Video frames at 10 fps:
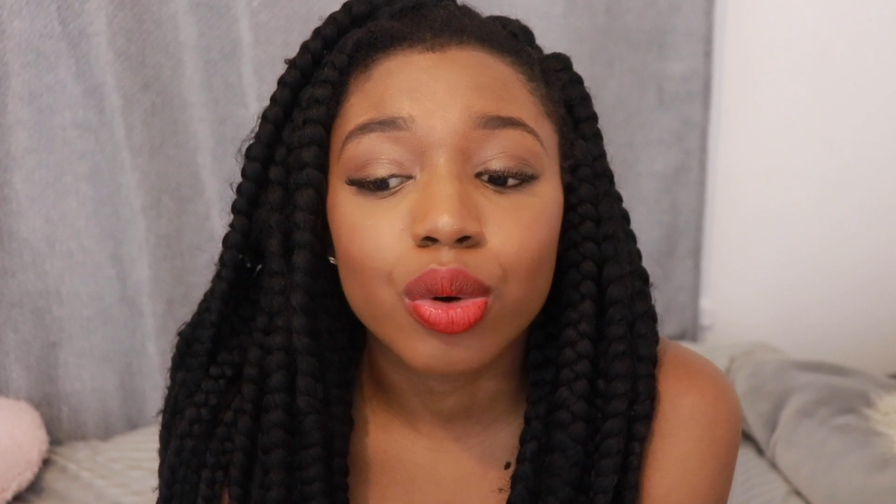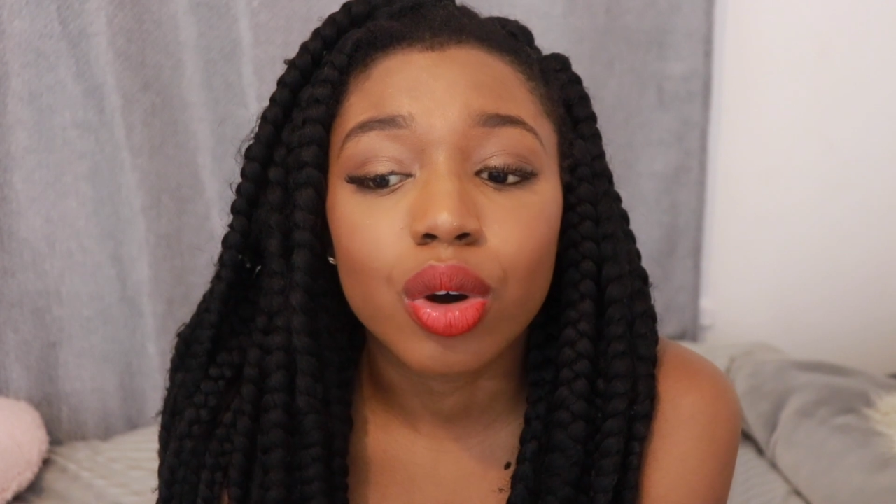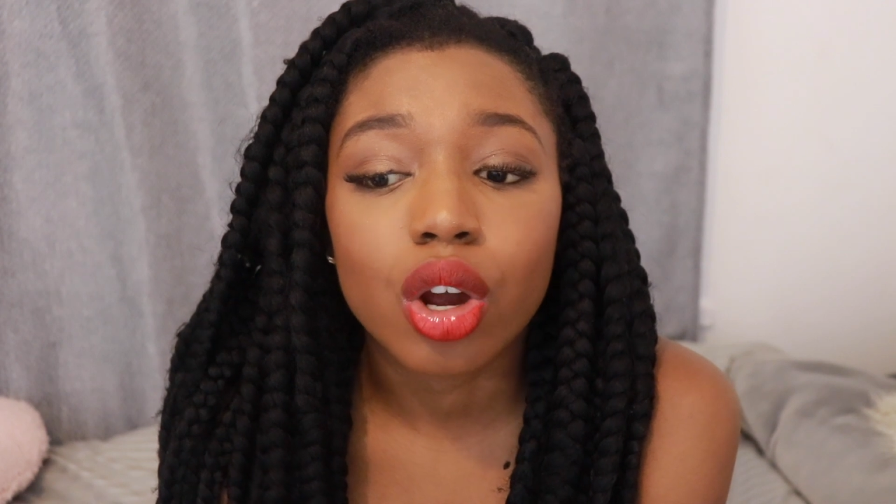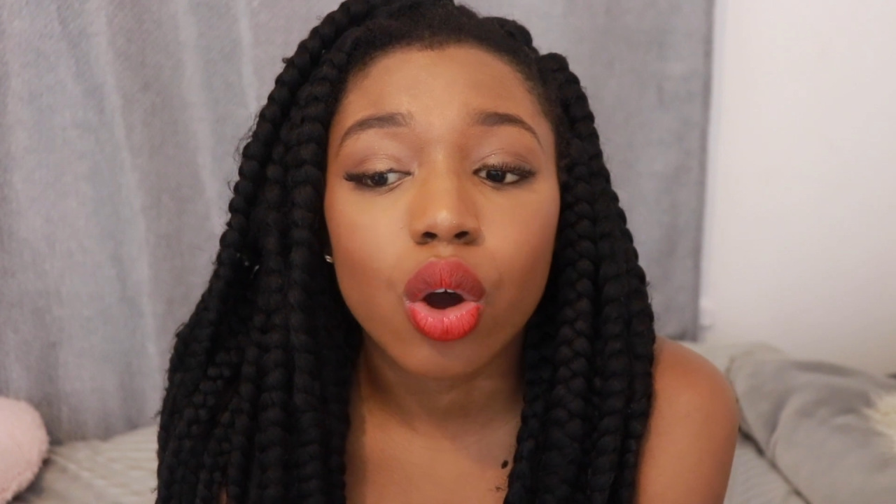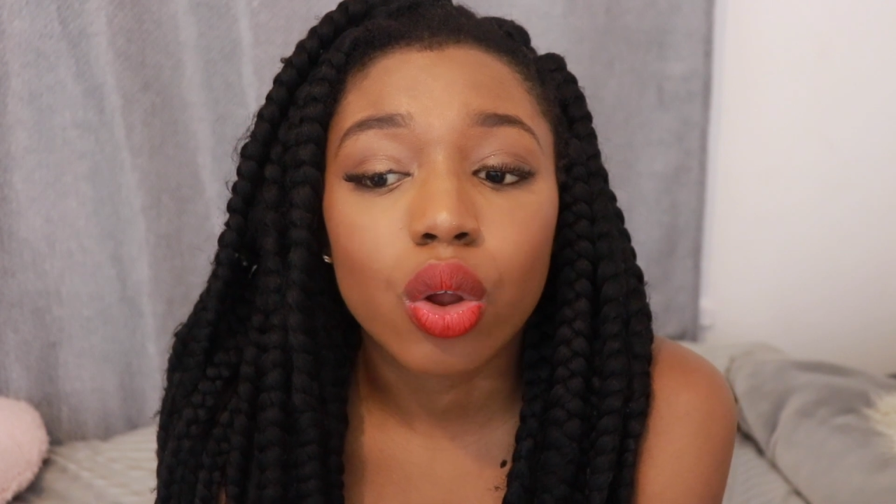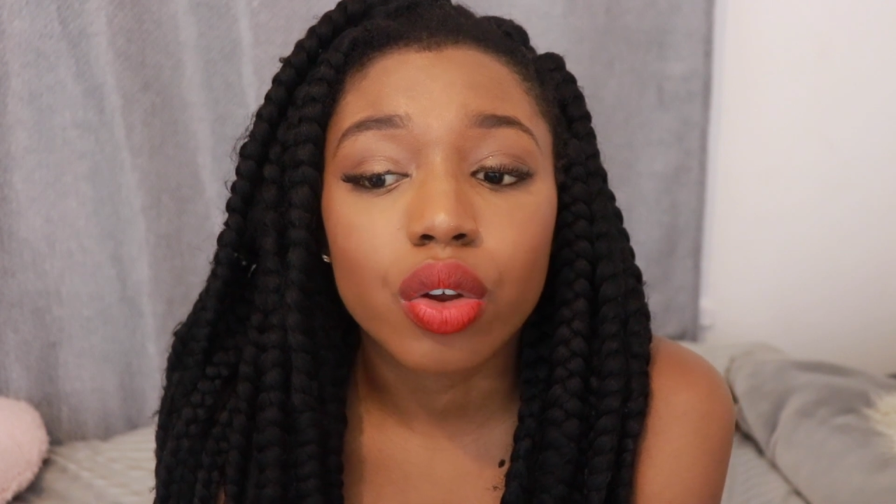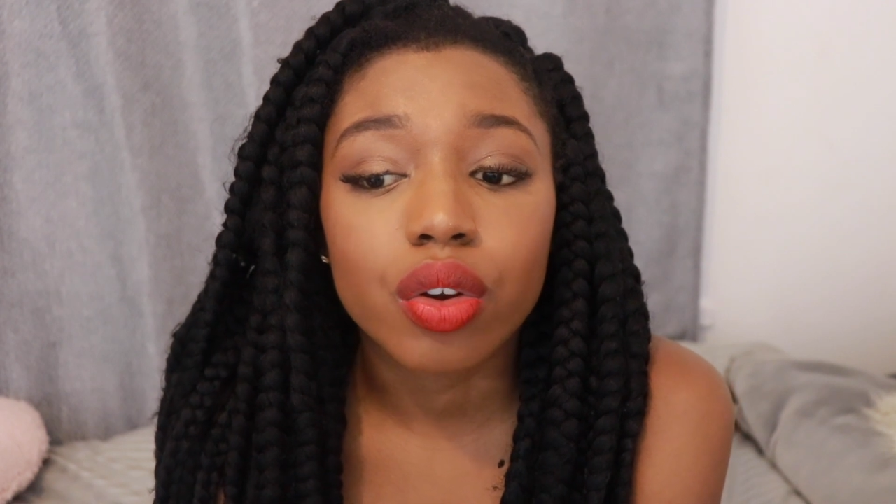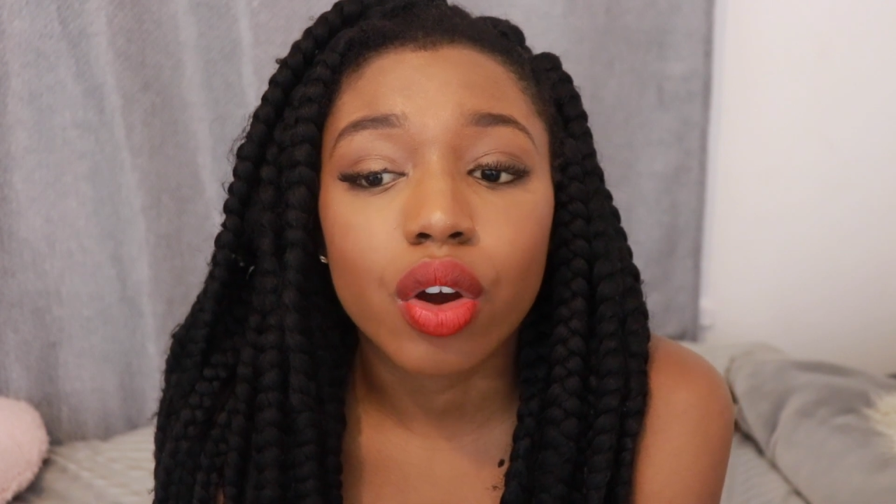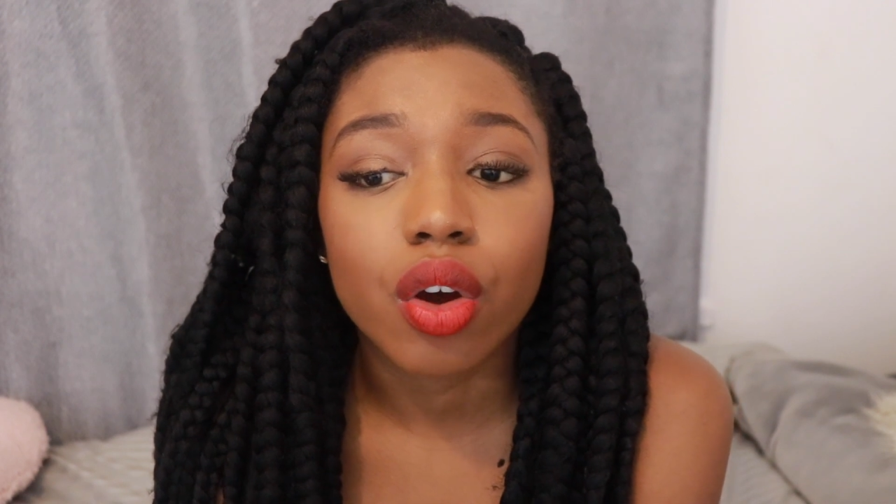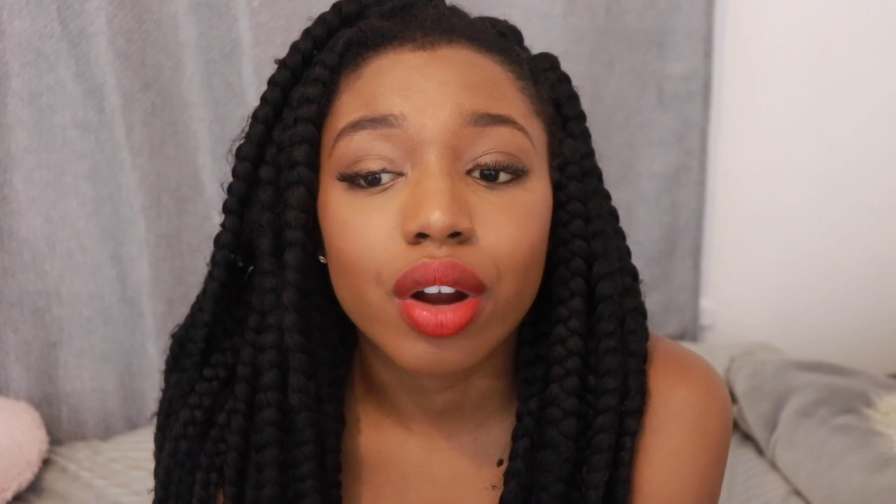who are goal
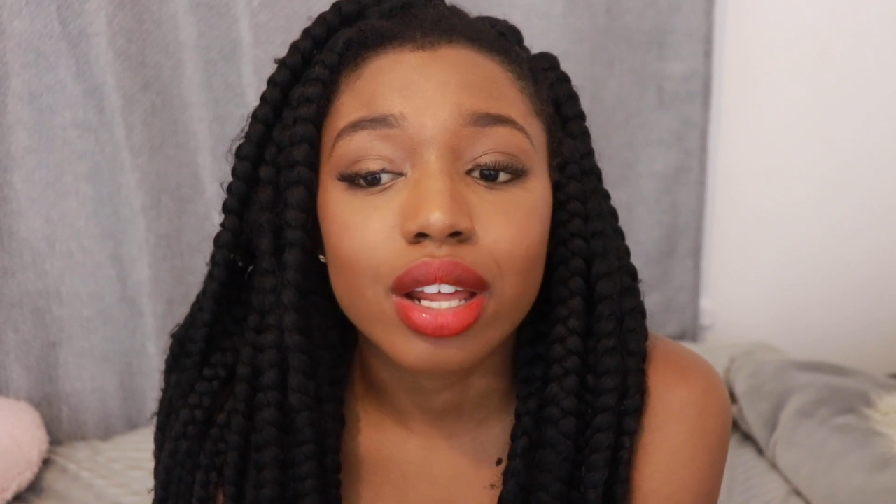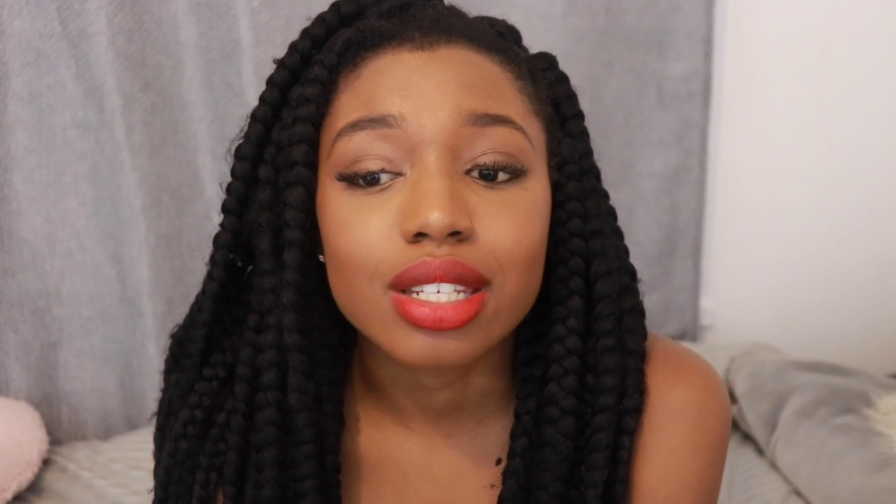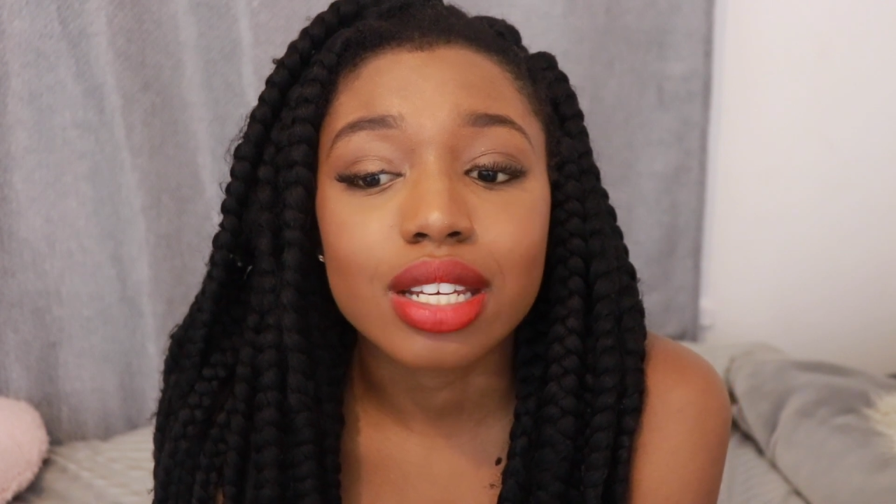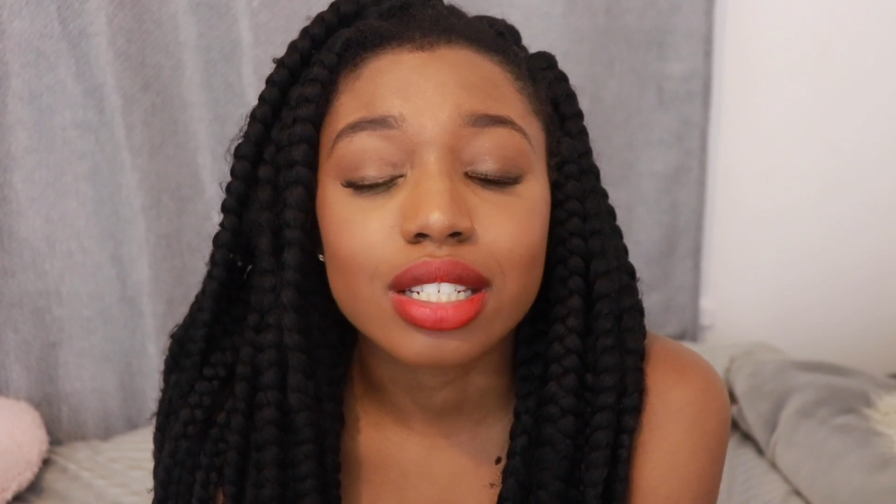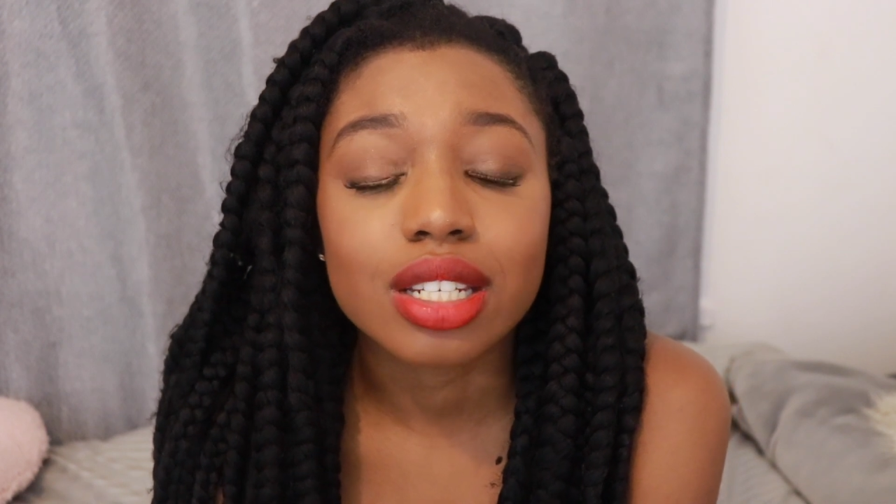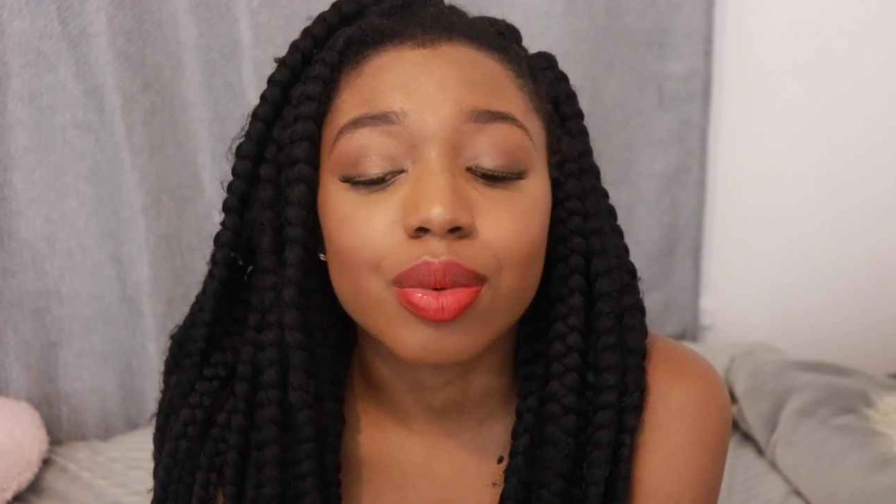orientated,